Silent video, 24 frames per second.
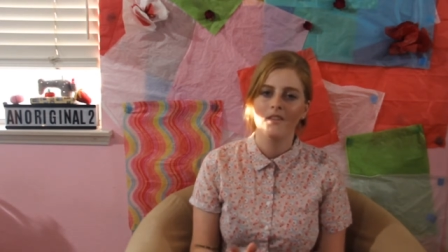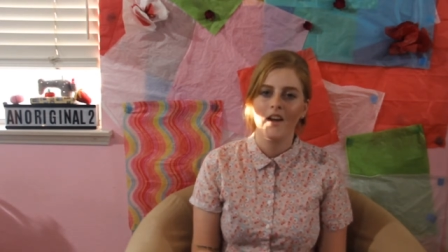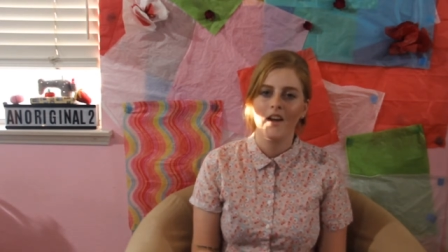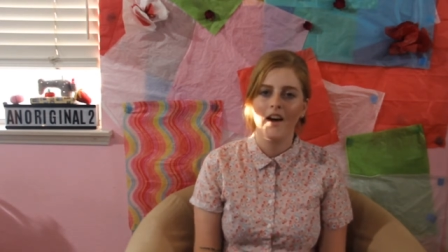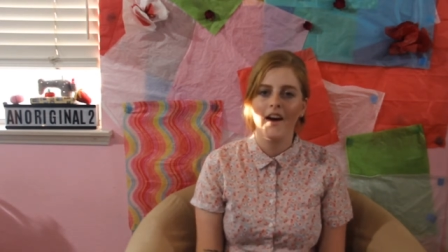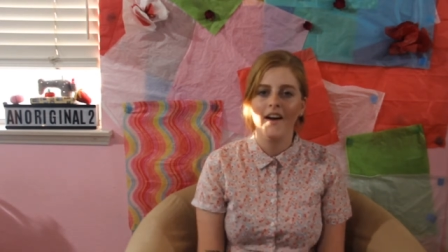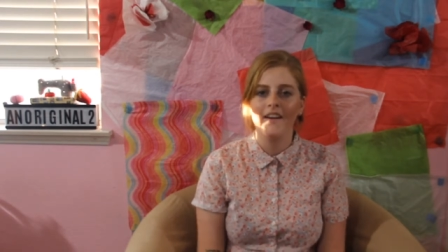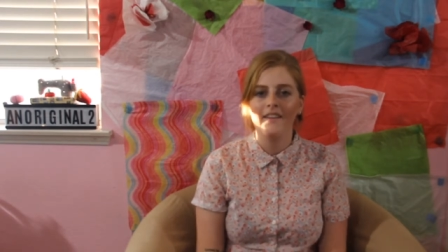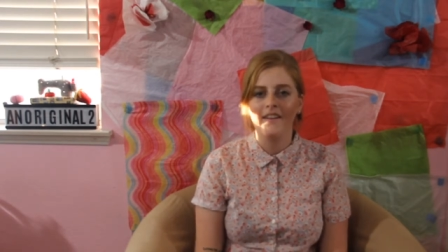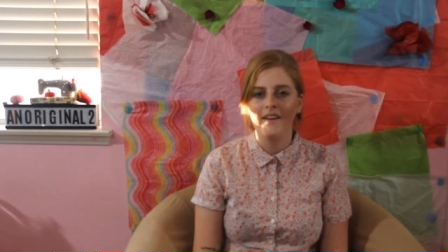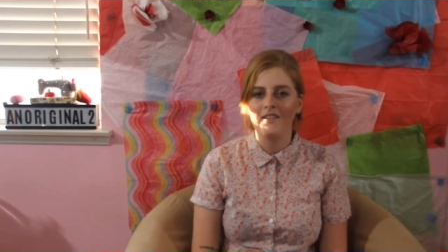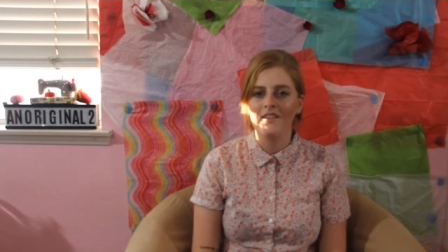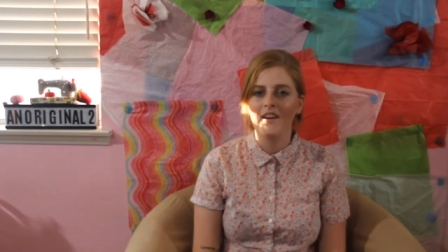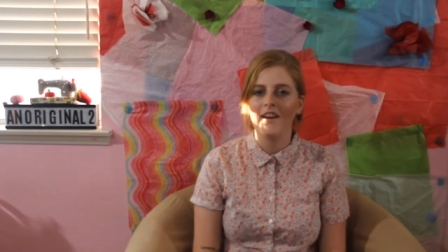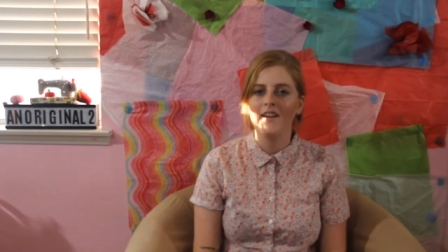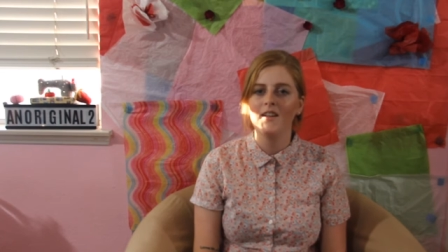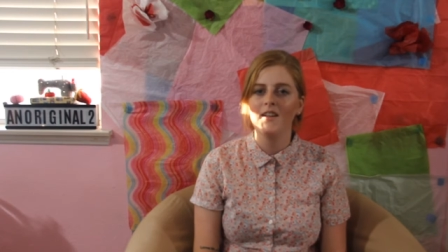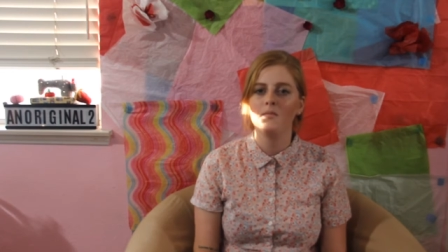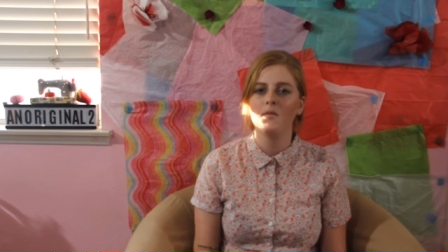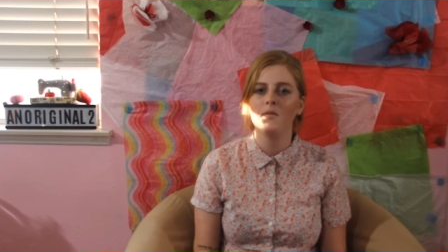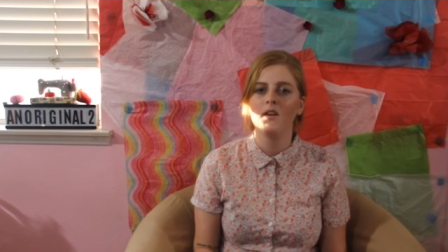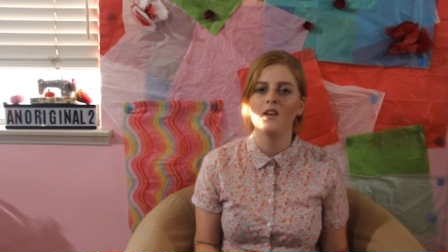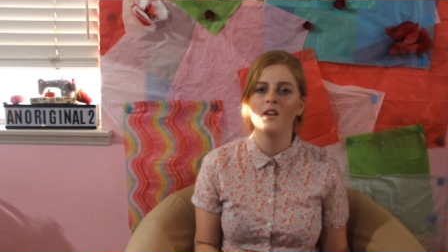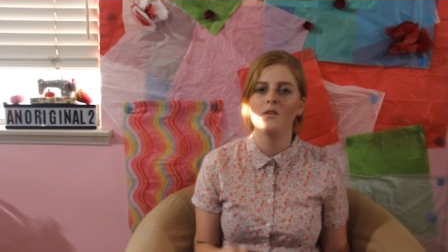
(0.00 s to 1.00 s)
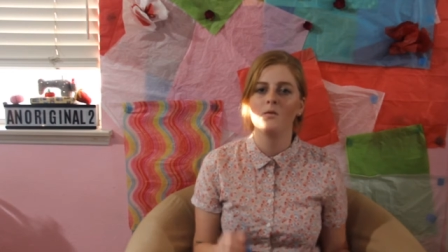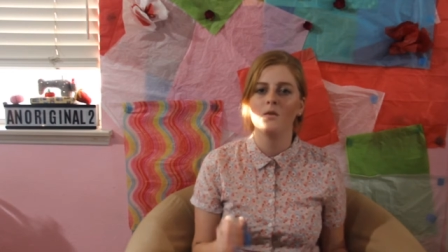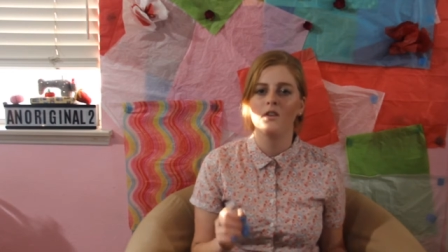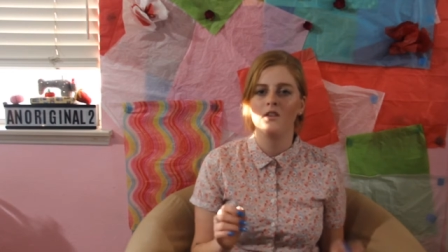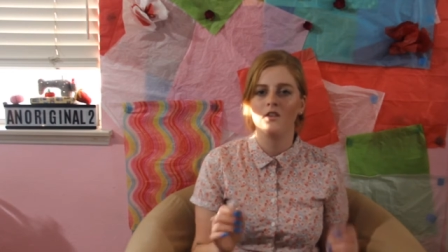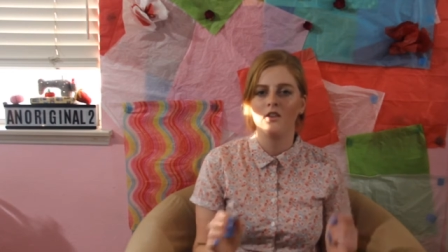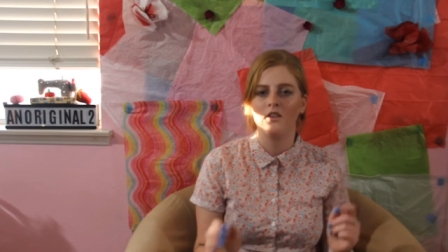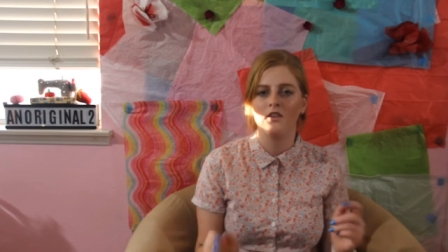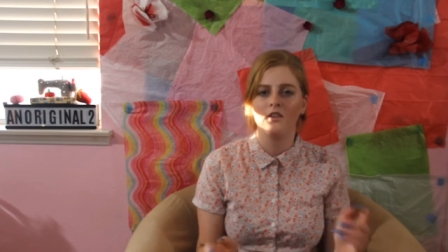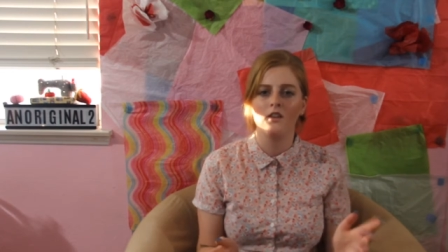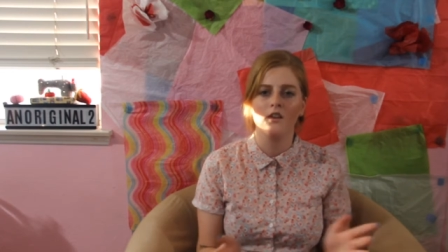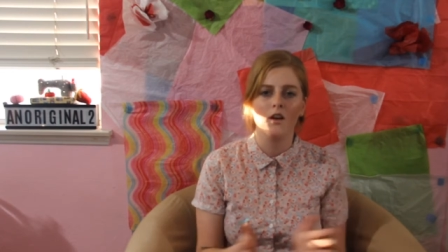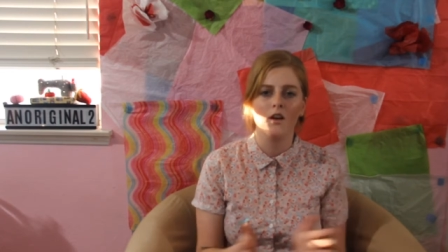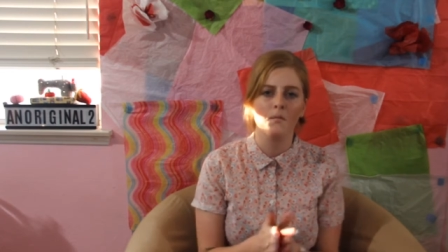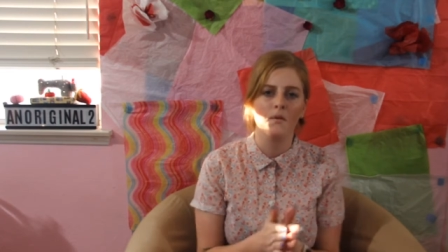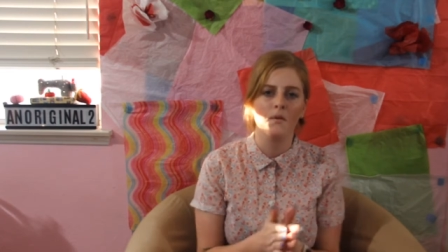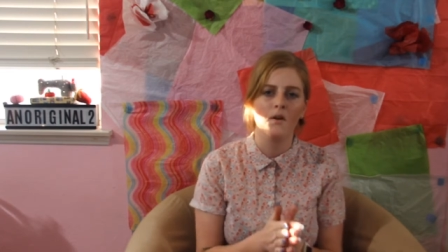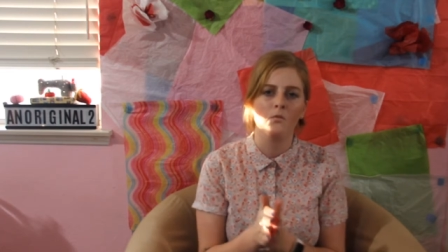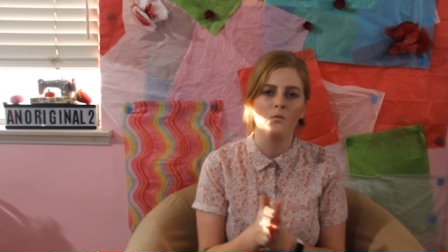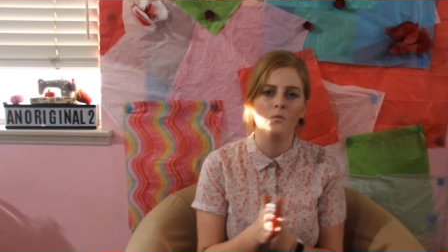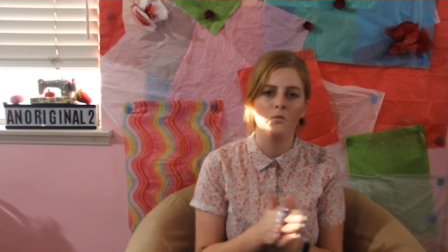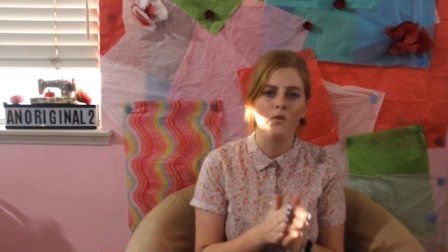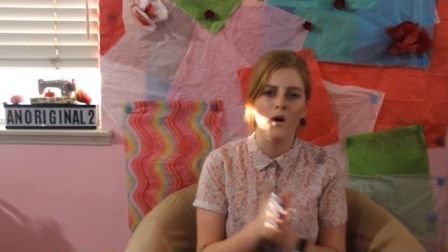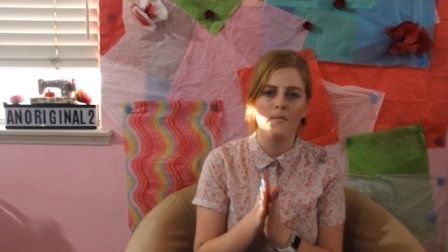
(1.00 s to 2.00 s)
I like tights because with just a little bit
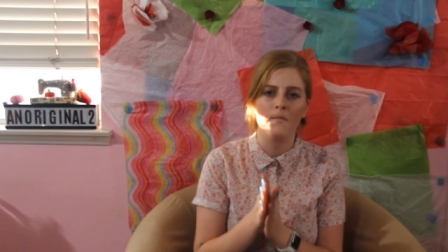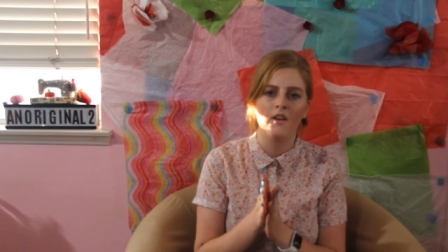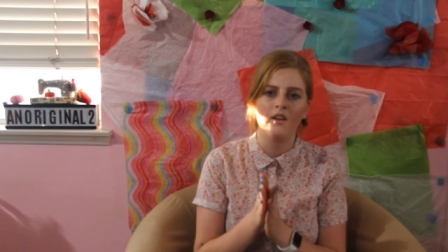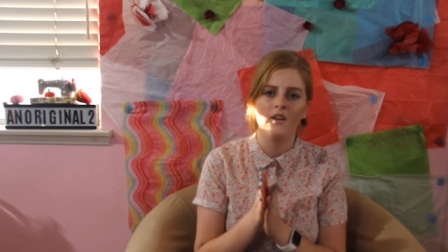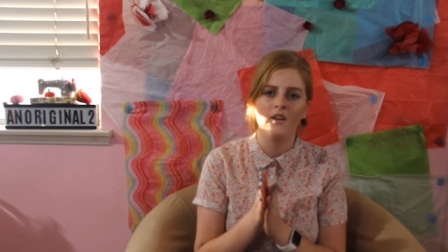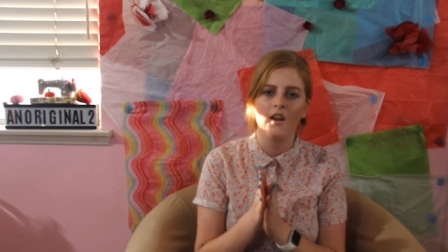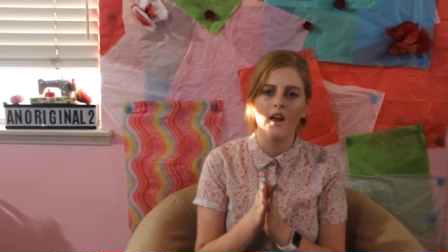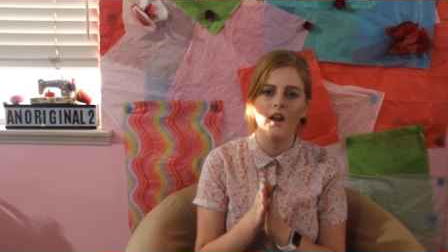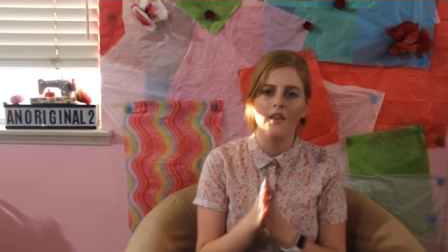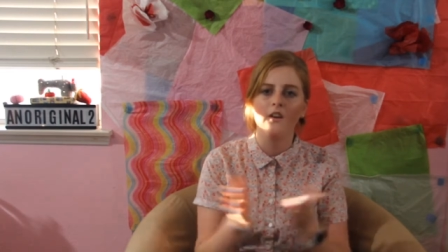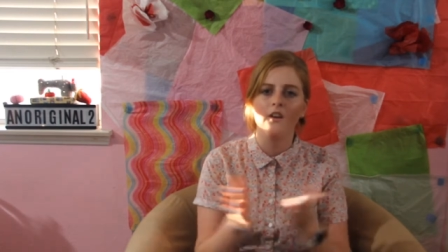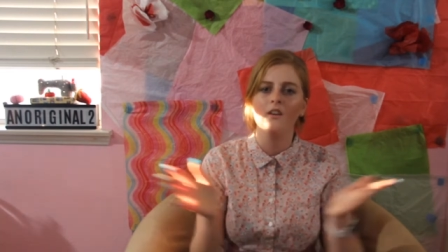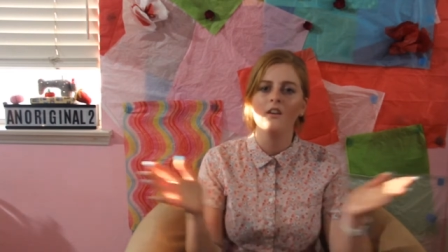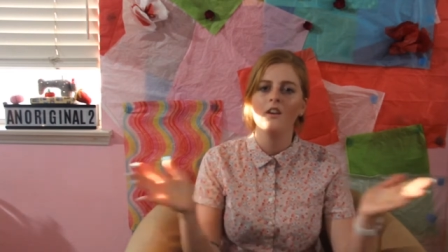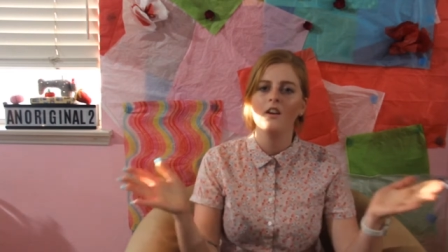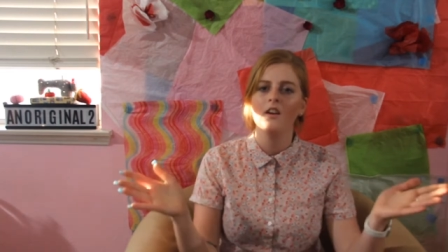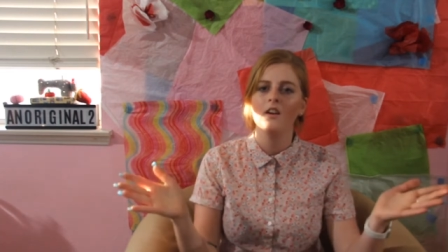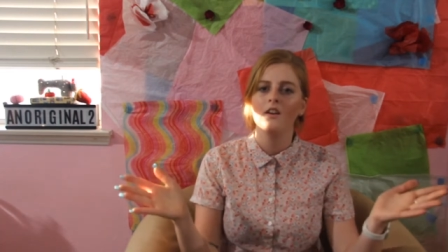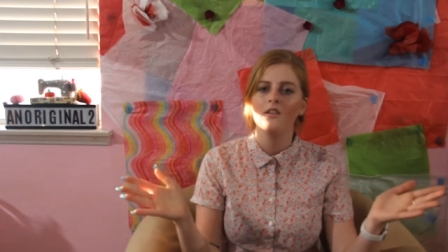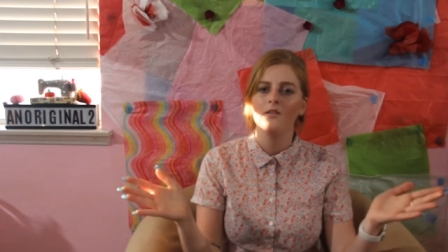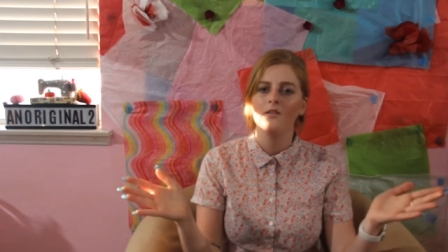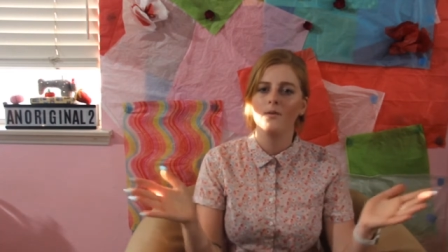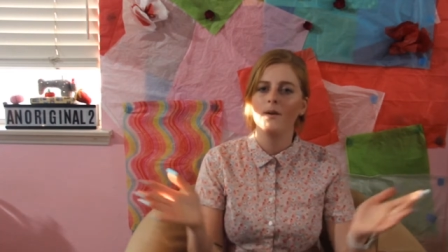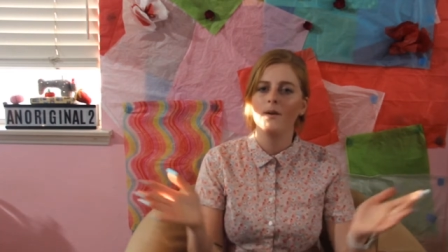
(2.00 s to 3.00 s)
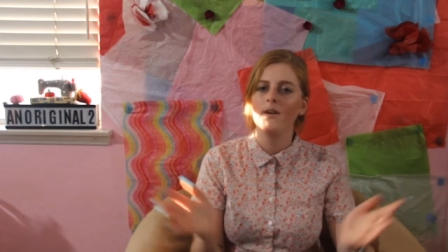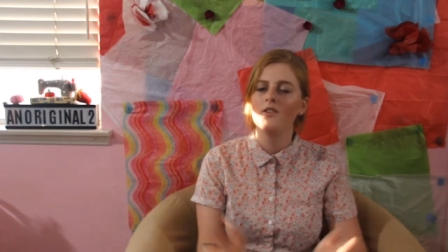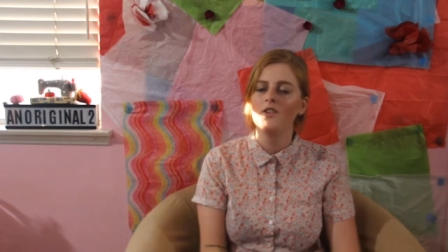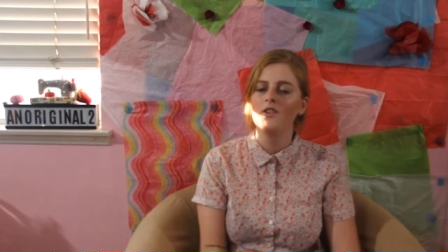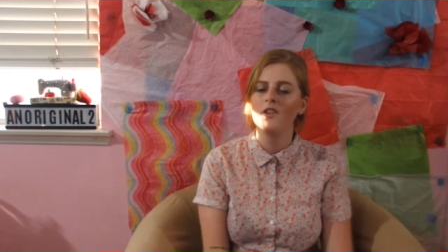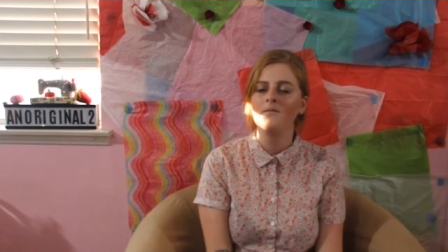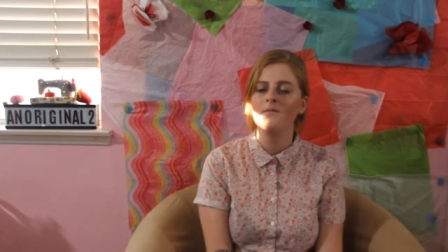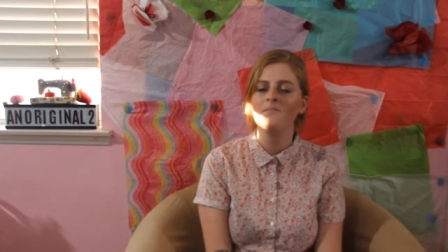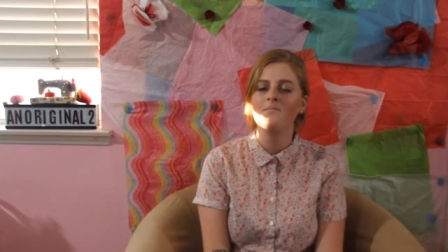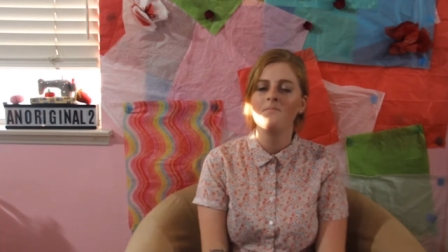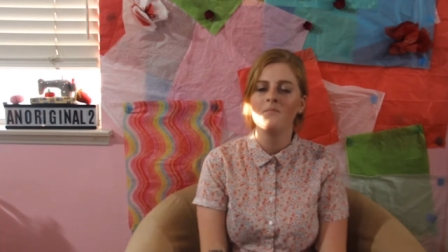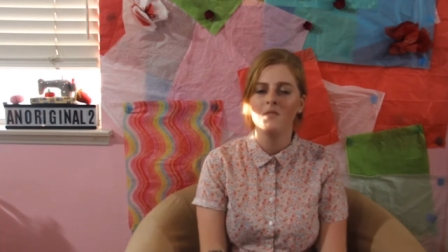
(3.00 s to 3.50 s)
of rubbing together, friction,